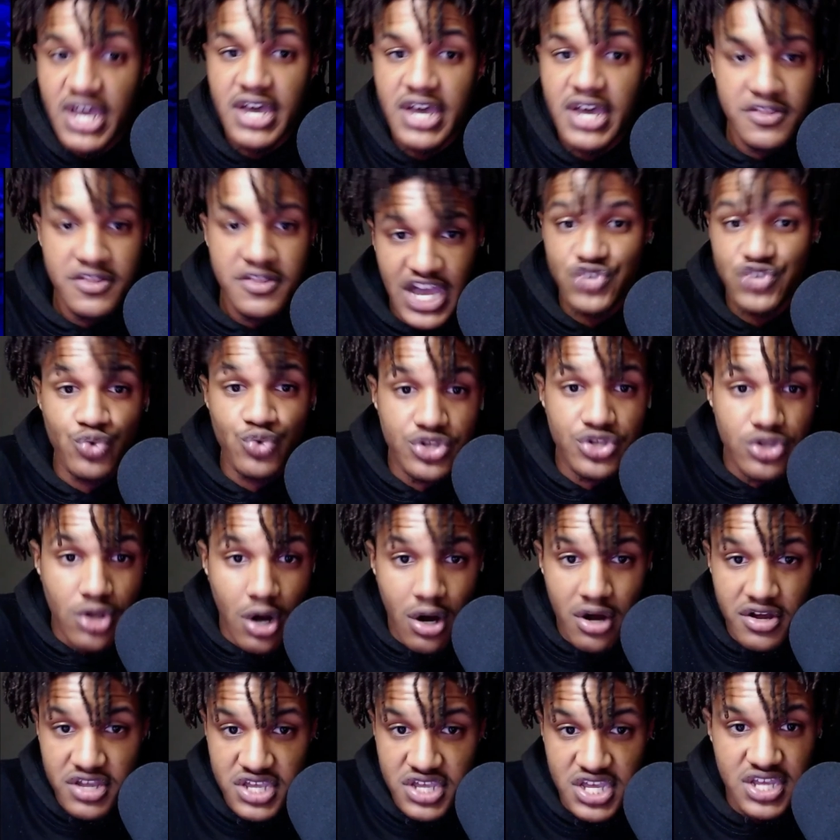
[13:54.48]
that's when
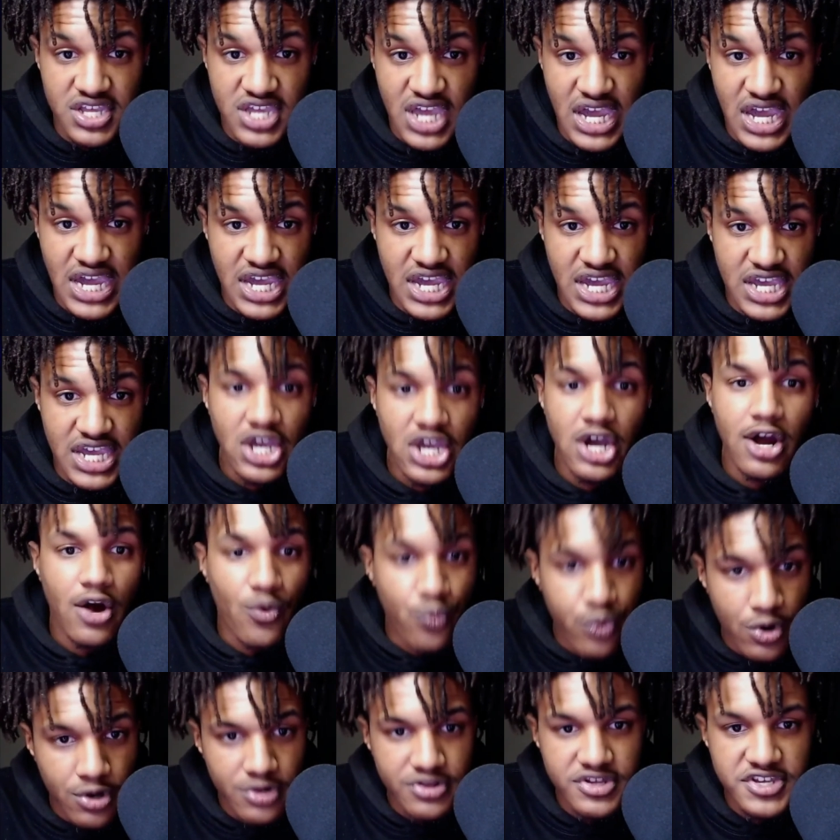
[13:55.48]
Don Kincaid
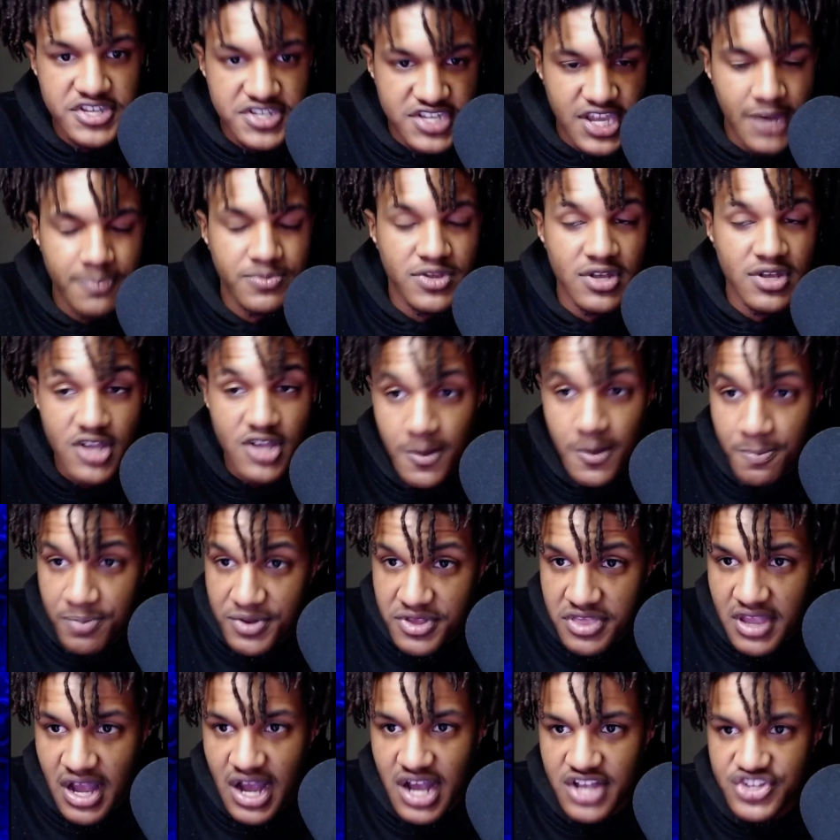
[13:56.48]
really stepped it up a
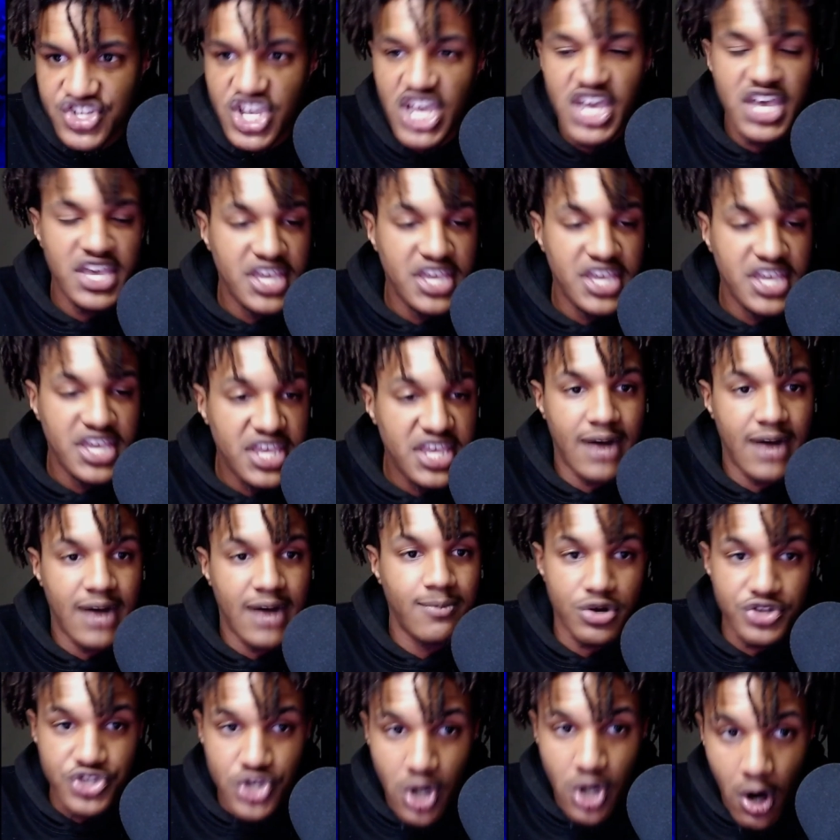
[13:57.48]
notch. He got
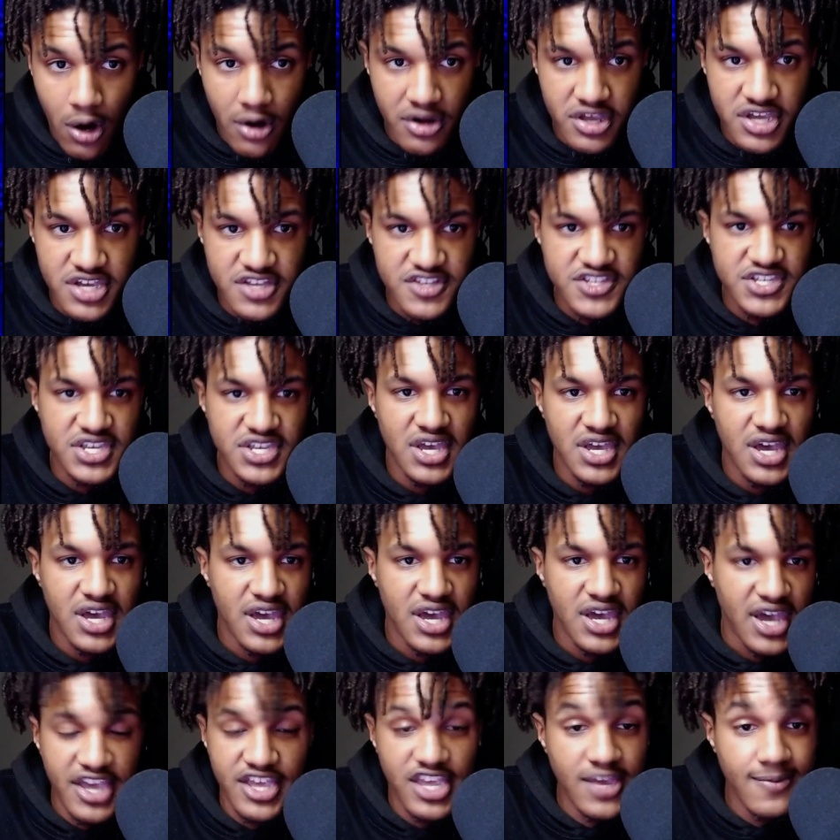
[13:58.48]
more targets,
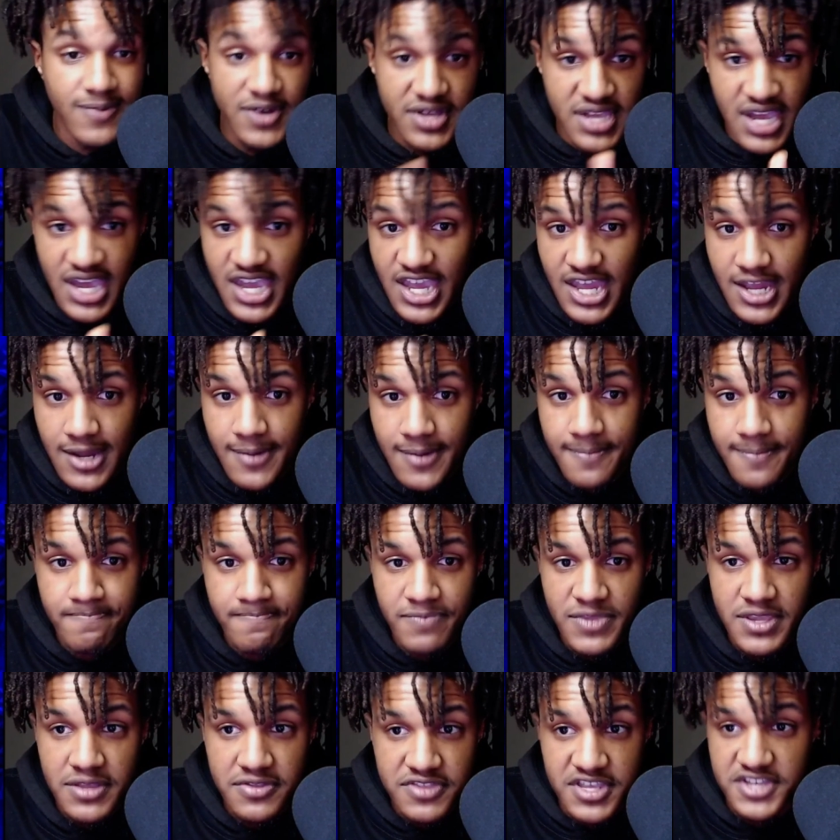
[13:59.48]
and he became
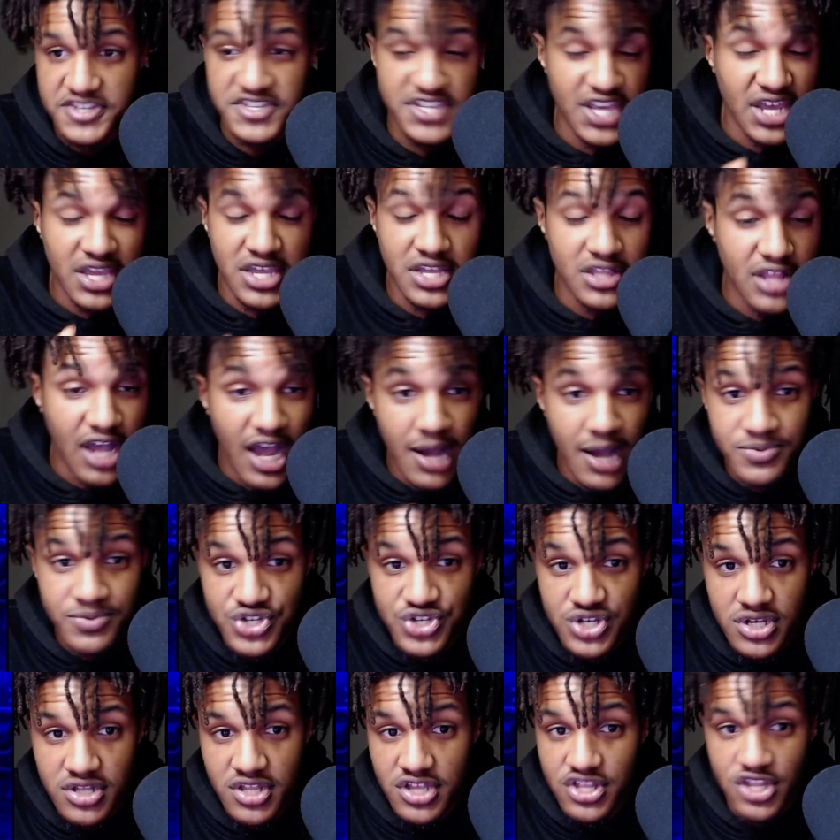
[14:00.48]
the second
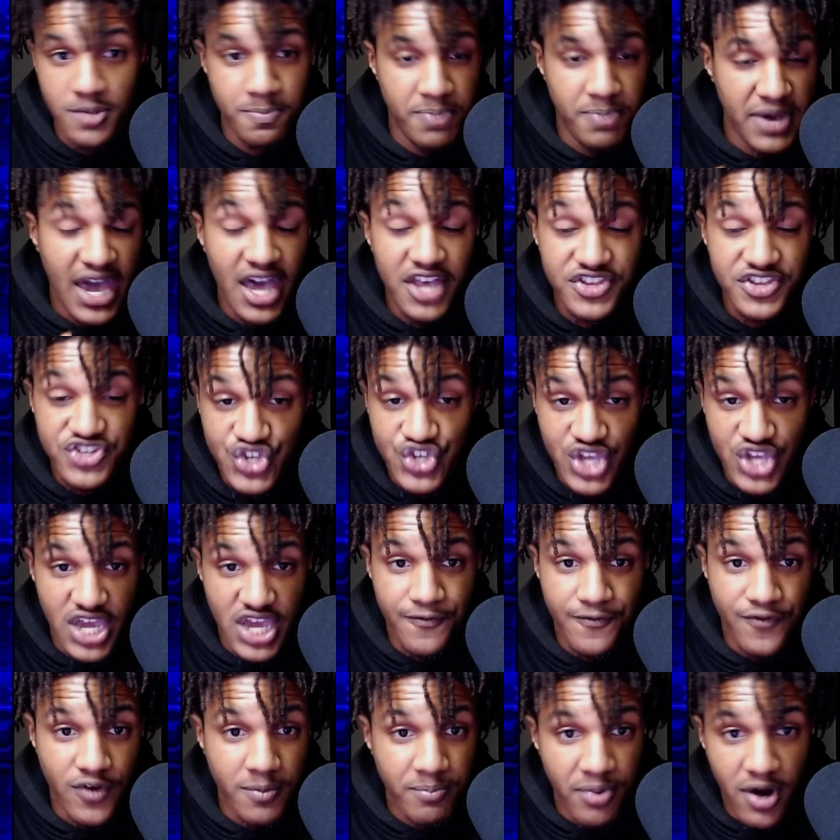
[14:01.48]
option in the passing game
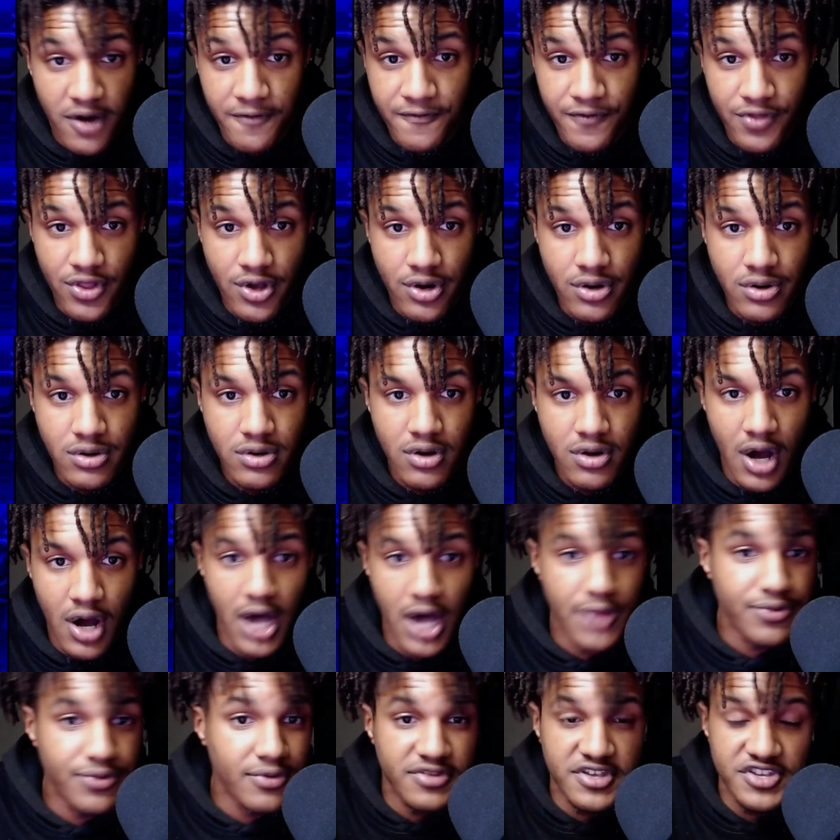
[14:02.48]
for Buffalo,
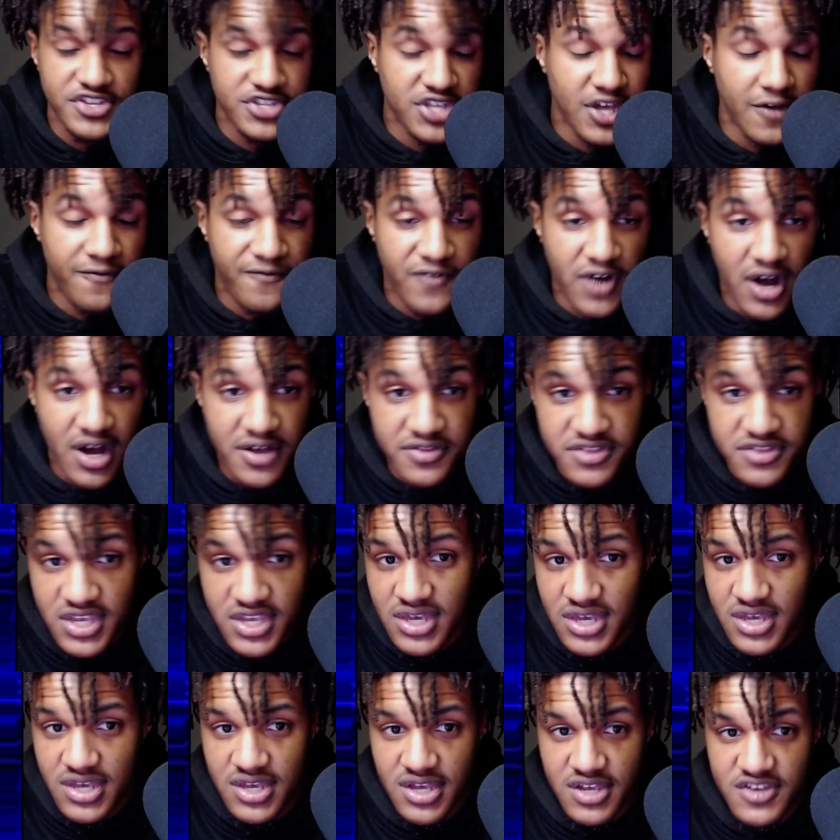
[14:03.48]
other than Stephon
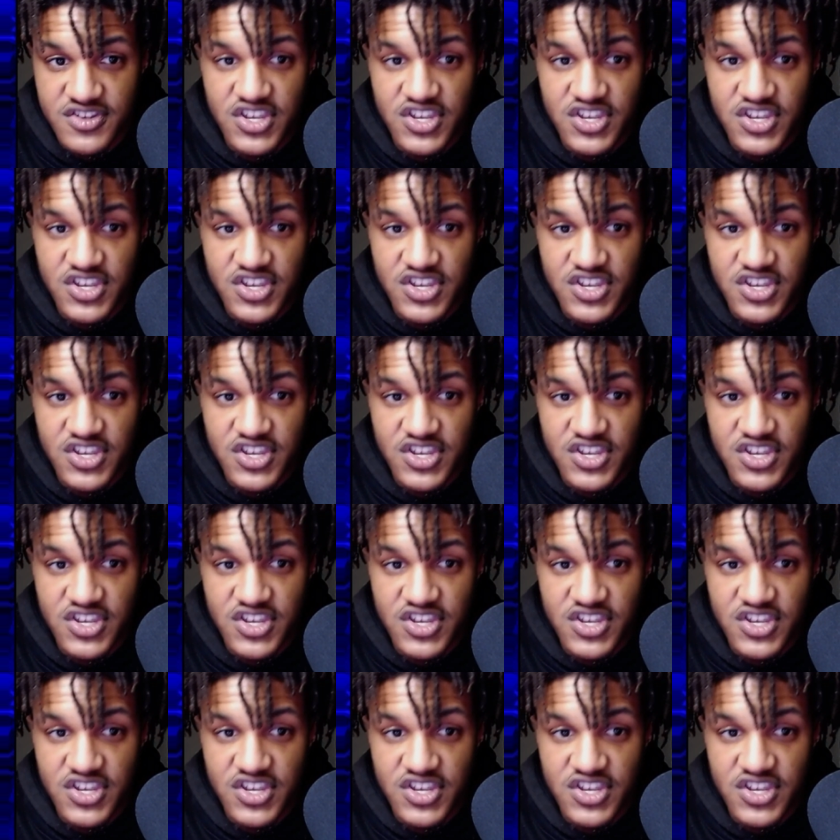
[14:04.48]
Diggs.